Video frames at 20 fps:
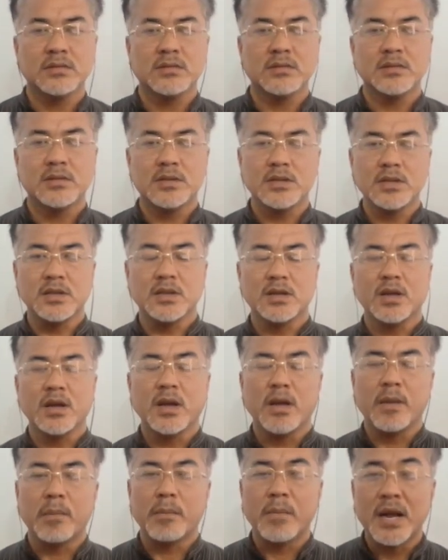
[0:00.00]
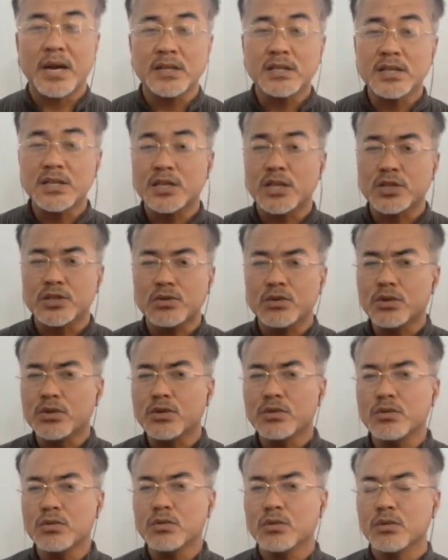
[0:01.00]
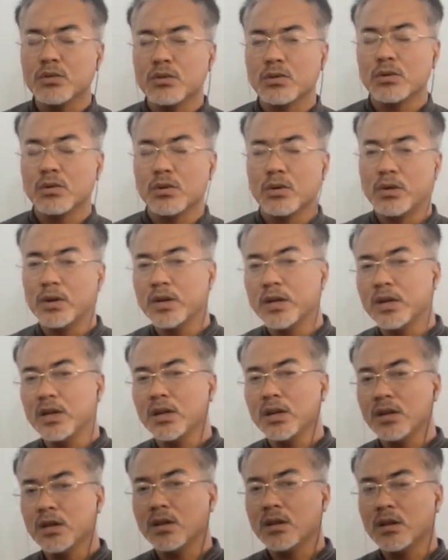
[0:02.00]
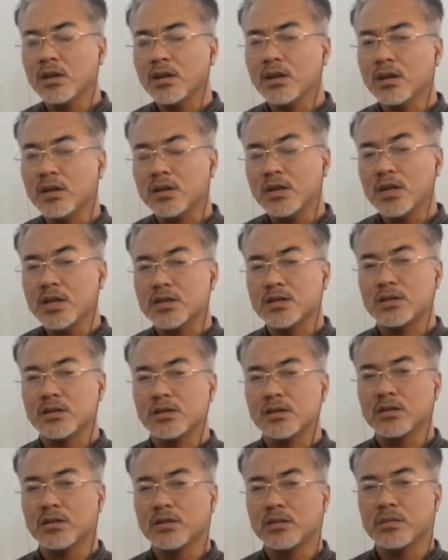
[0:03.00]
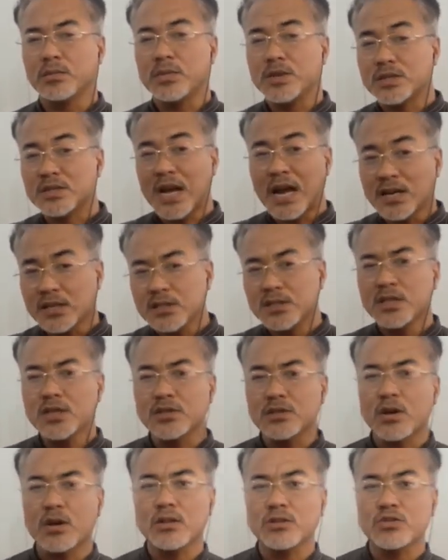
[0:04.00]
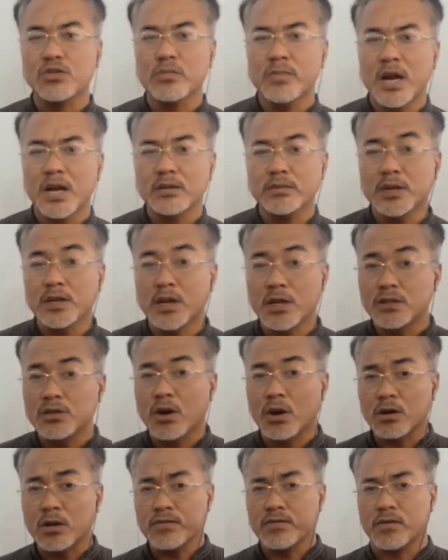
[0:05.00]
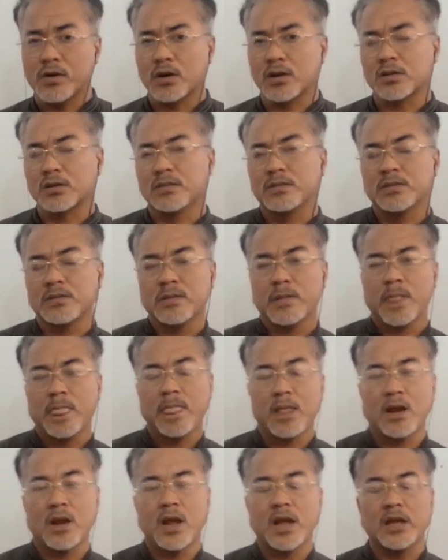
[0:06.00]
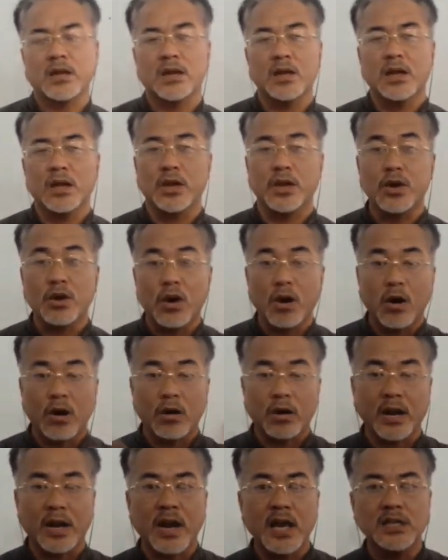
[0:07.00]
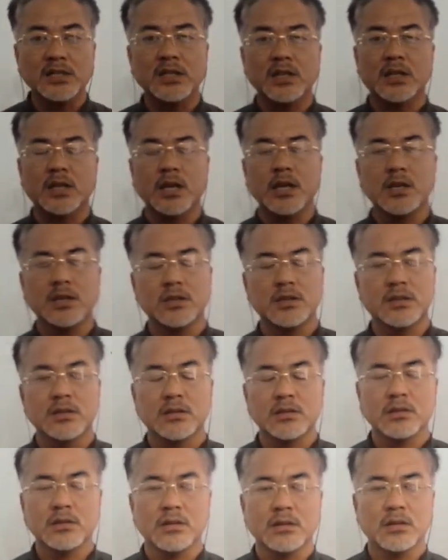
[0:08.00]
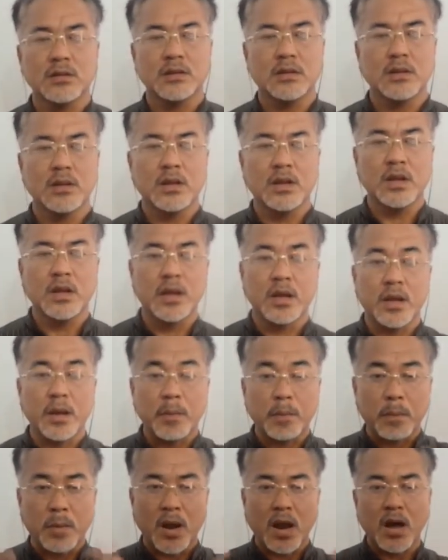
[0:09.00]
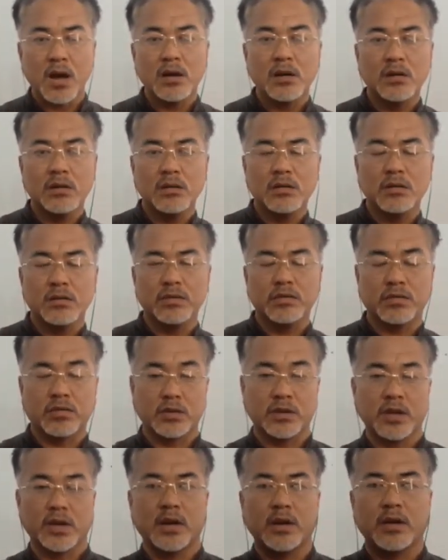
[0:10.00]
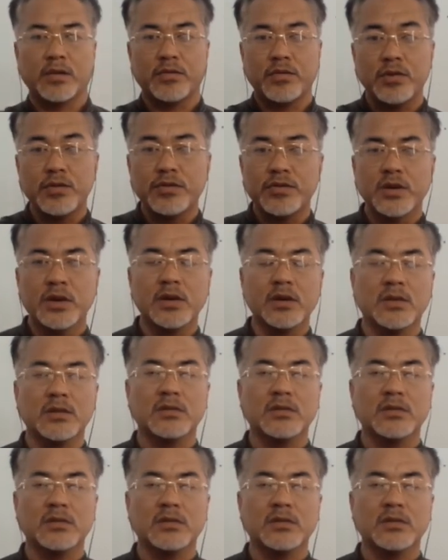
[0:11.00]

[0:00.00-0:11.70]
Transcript: See, manager does not do only this. Besides this, also management does a lot of work. Like he organize the things, he plan for the future,